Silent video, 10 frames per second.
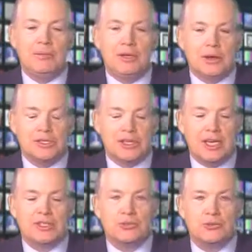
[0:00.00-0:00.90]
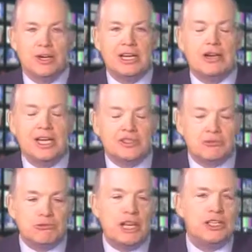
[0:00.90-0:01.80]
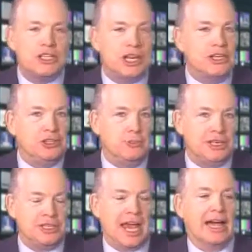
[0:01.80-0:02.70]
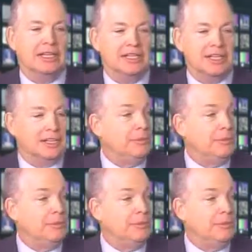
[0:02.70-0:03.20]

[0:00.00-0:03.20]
because it's rich in human talent.